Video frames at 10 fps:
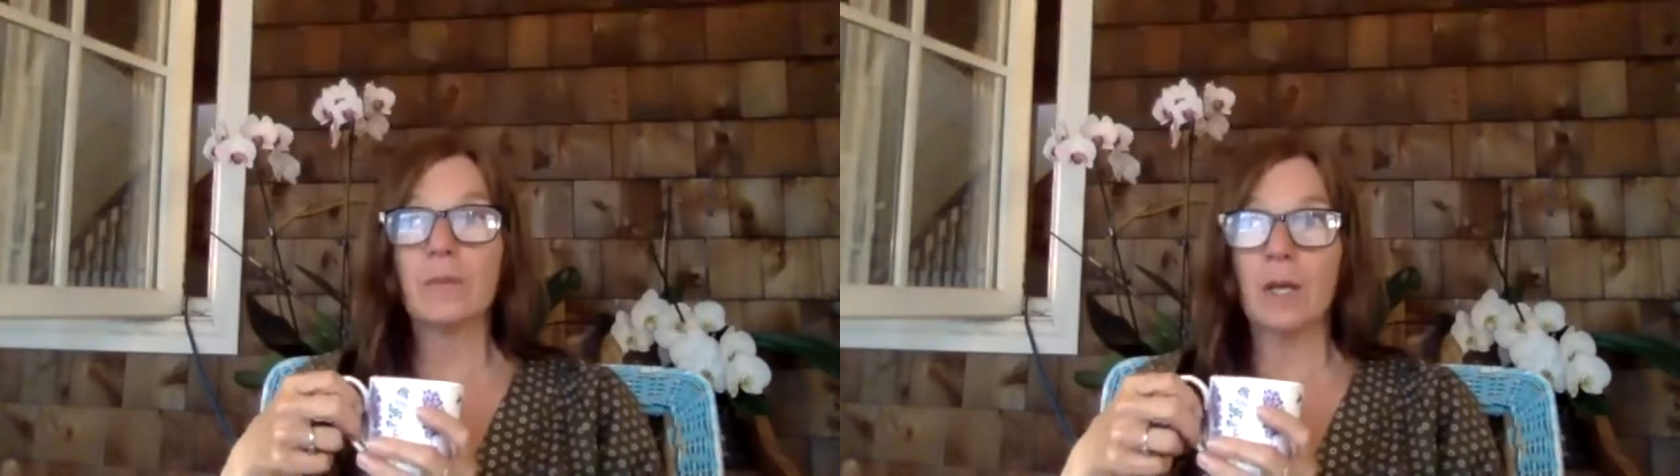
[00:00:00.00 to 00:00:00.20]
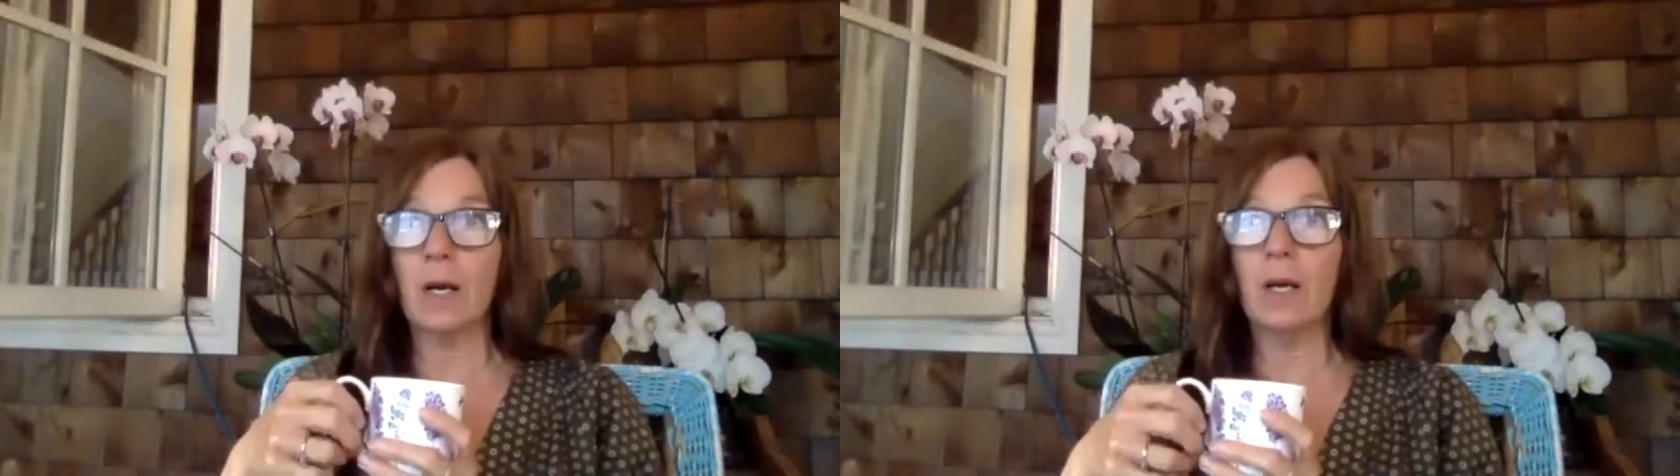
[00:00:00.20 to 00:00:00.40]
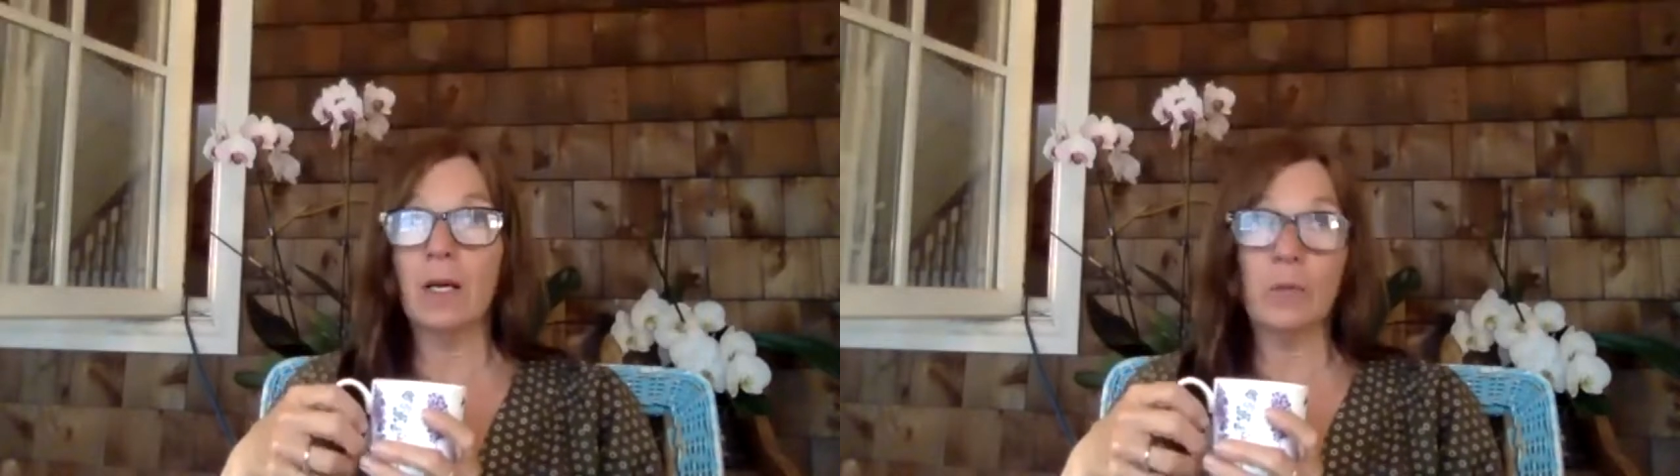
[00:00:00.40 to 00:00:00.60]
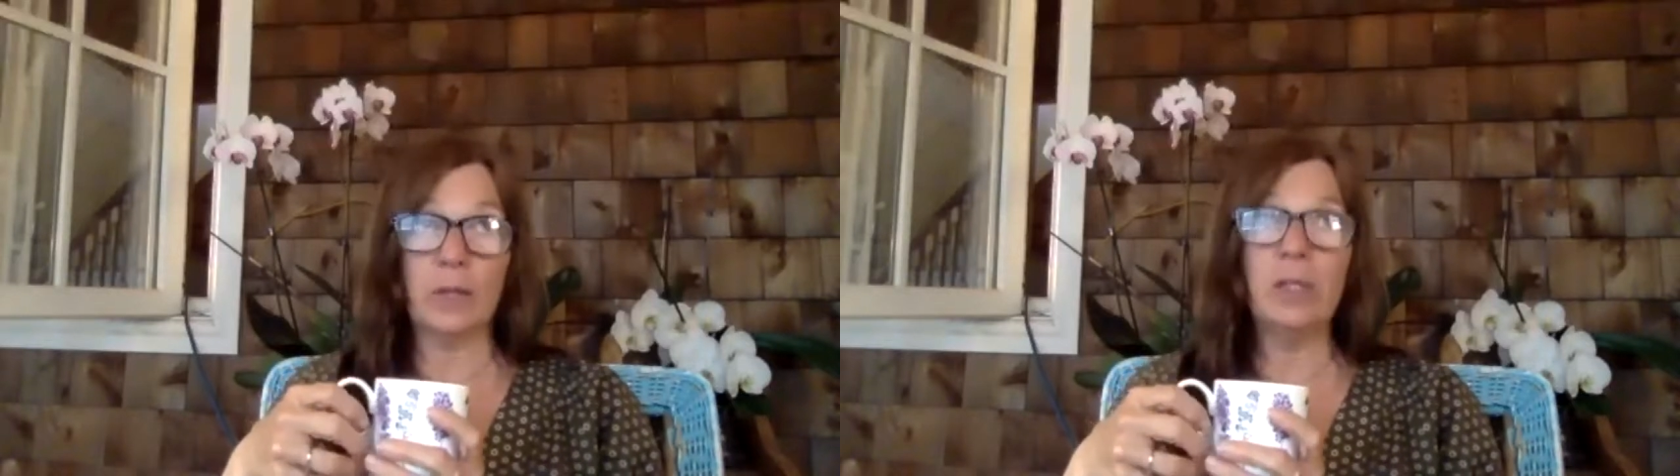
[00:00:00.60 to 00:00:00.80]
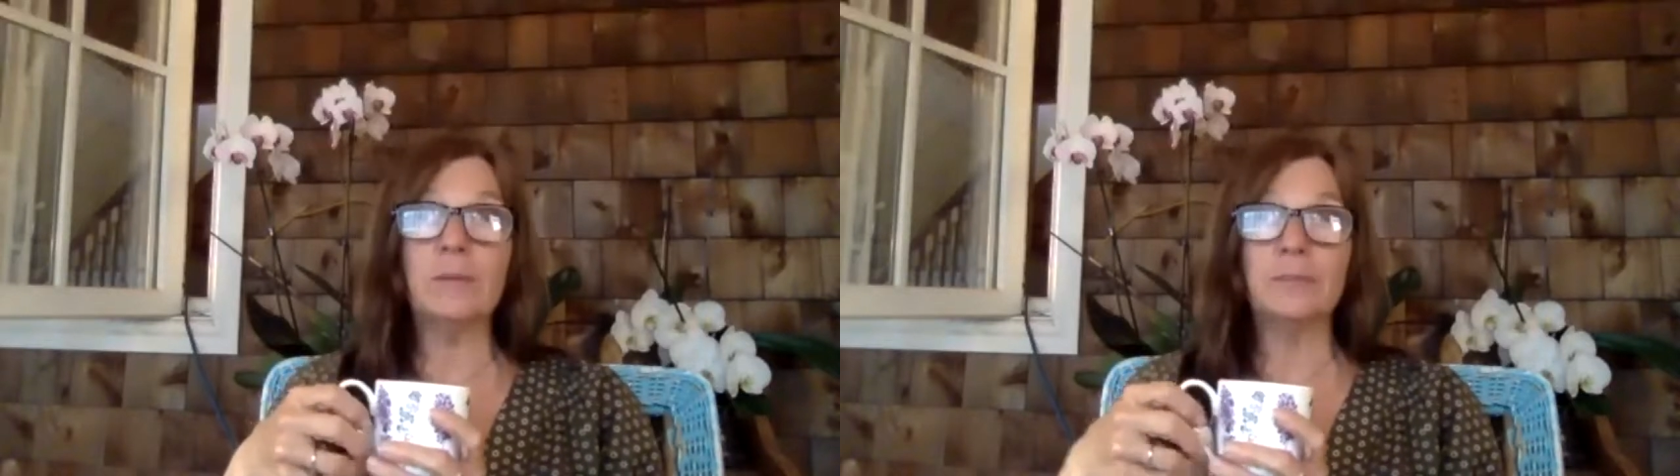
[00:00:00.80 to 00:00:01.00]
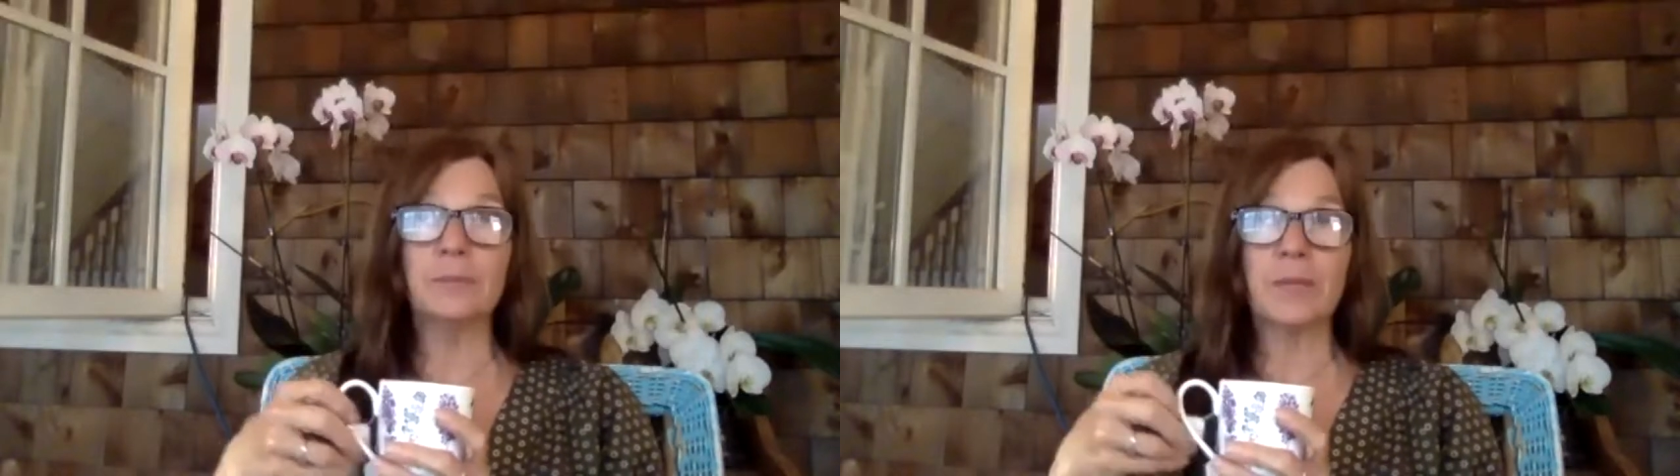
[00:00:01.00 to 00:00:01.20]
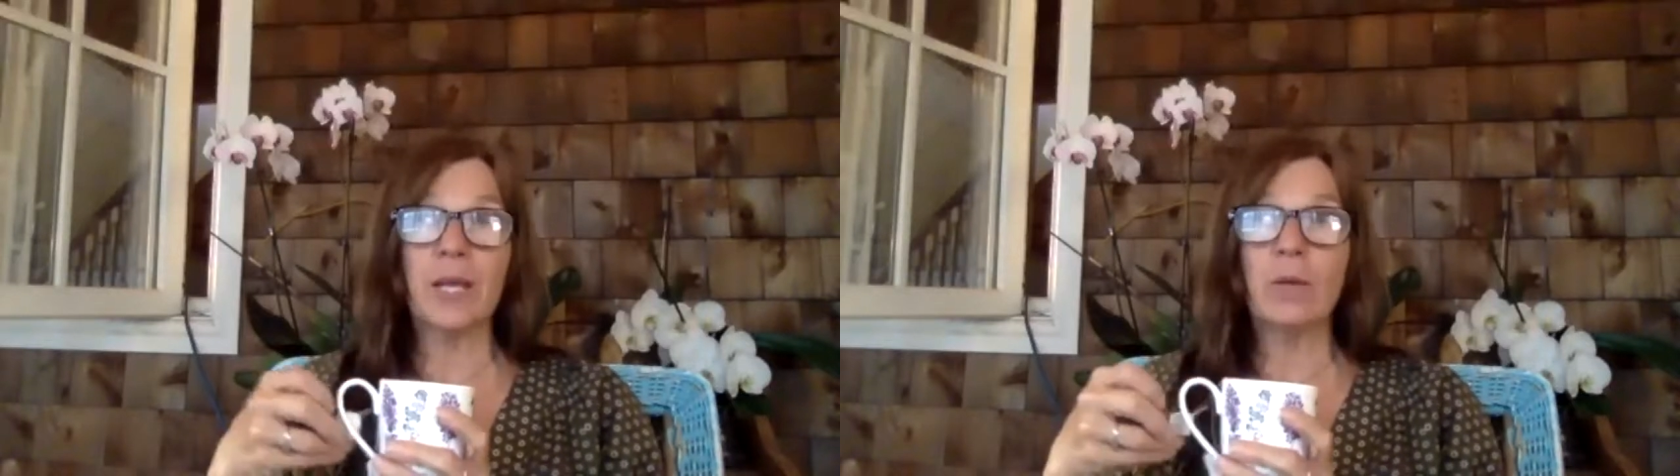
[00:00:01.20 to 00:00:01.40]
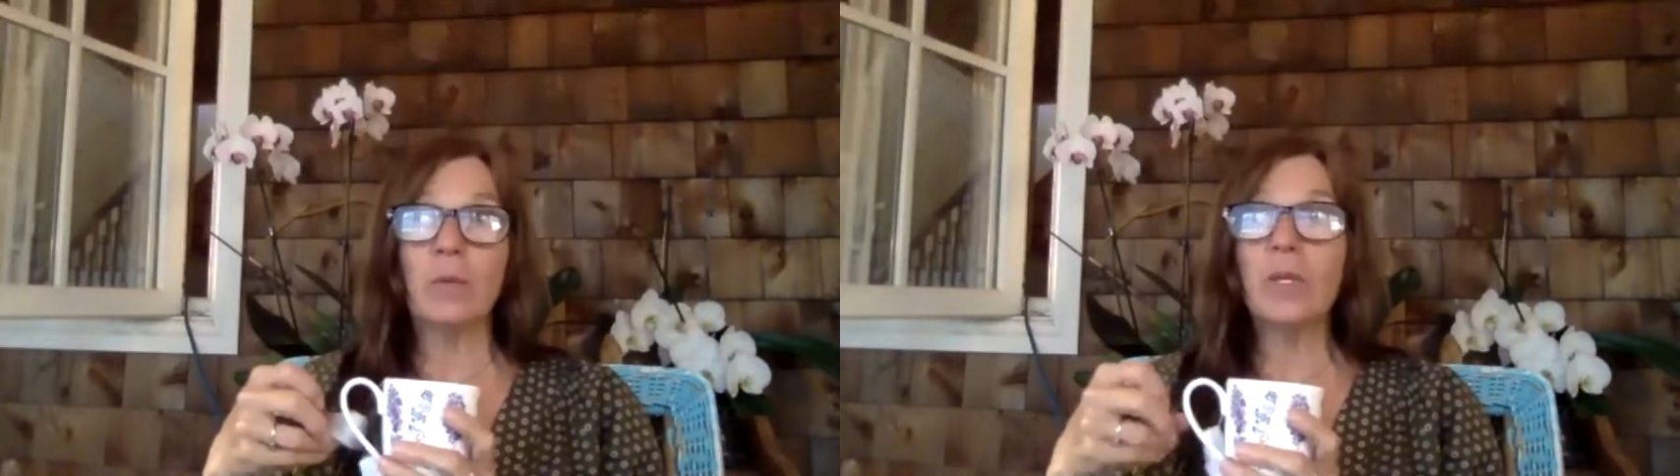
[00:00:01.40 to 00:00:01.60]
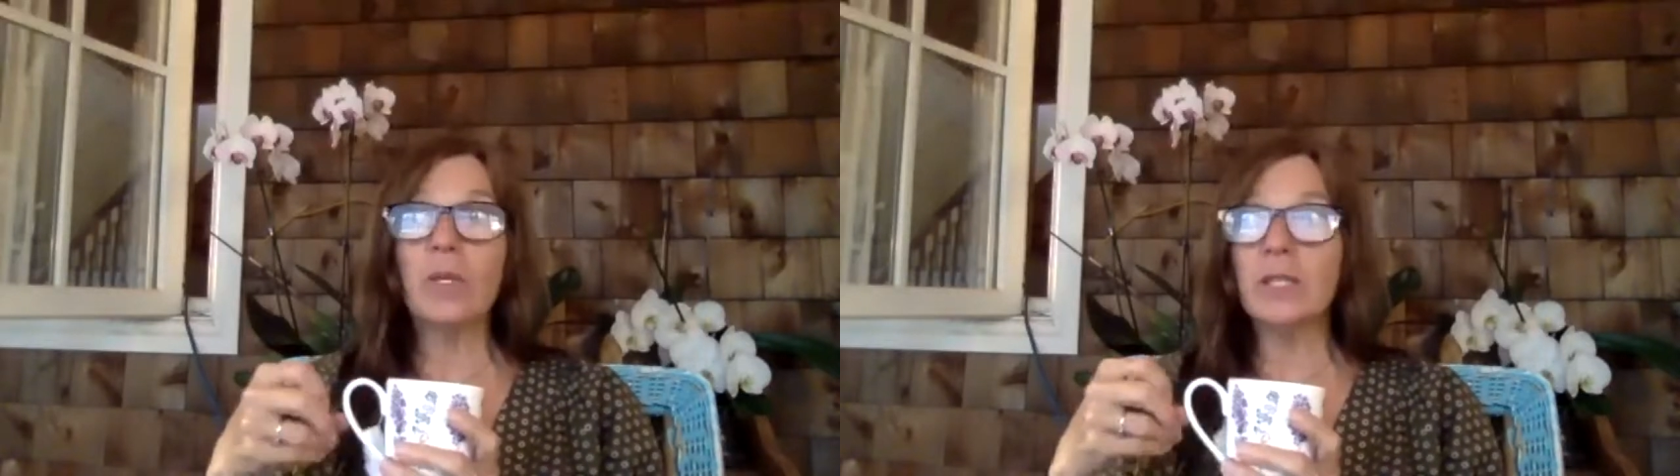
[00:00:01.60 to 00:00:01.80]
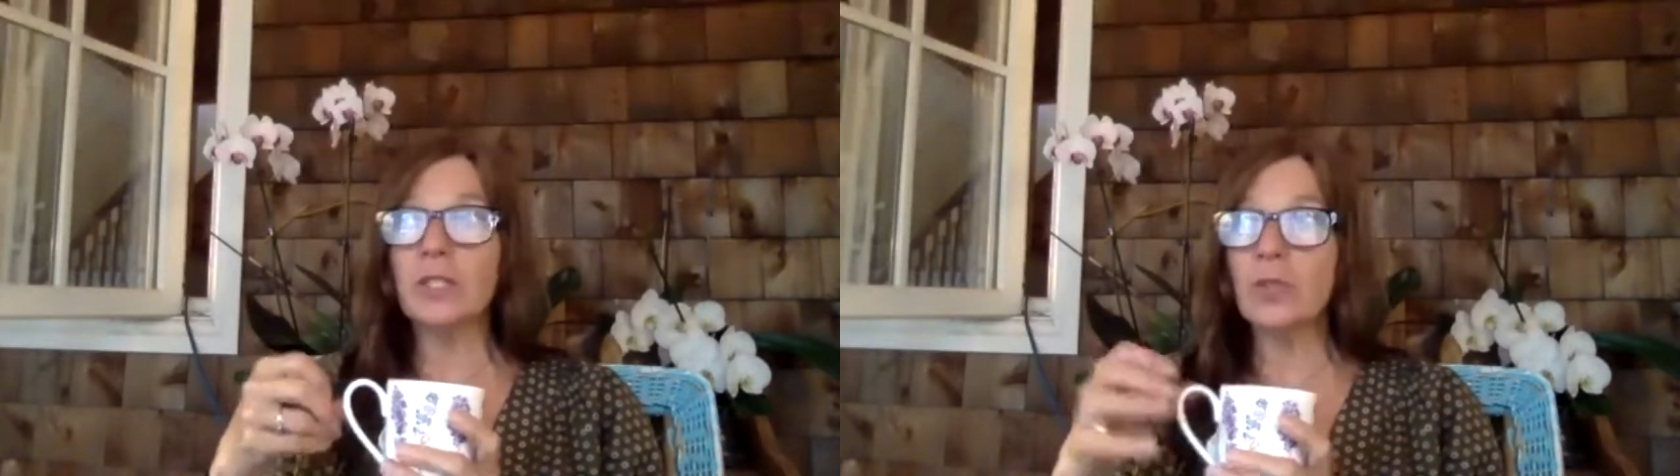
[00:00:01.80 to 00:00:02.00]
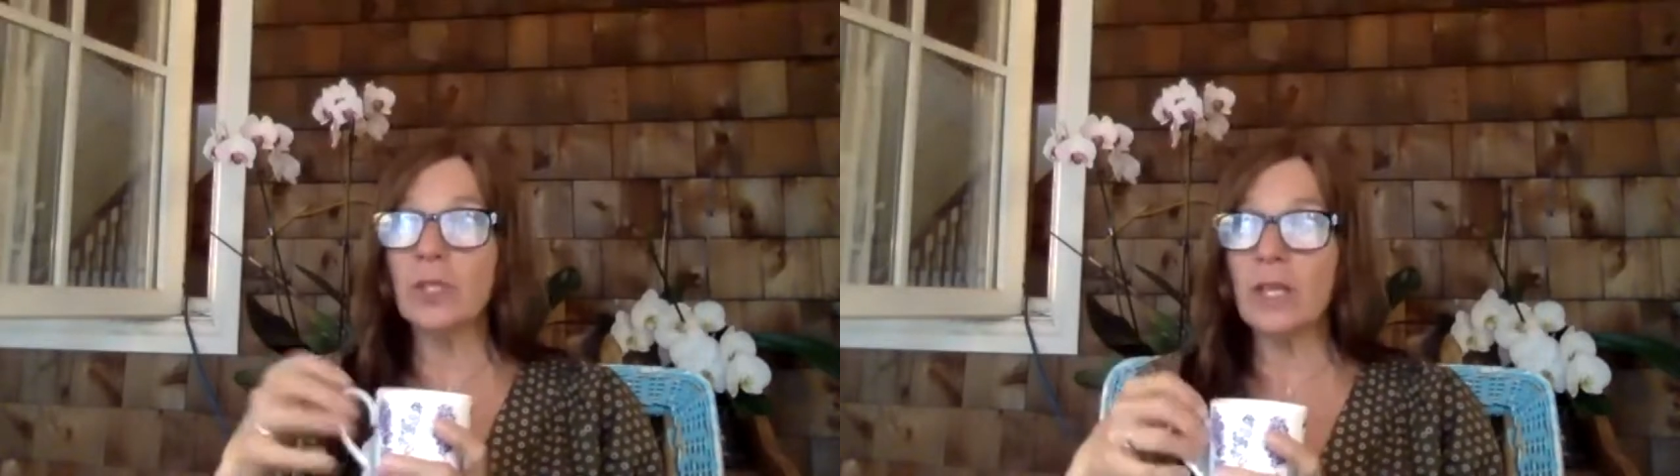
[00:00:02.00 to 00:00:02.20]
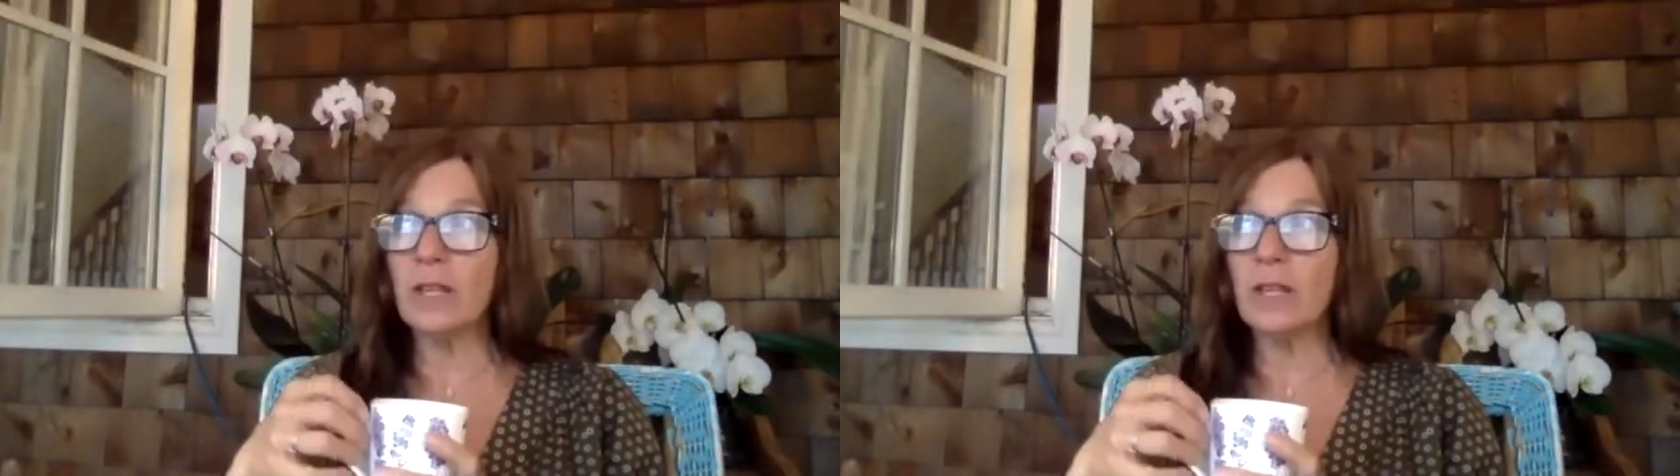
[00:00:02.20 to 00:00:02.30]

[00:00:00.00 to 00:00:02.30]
I will. And you can,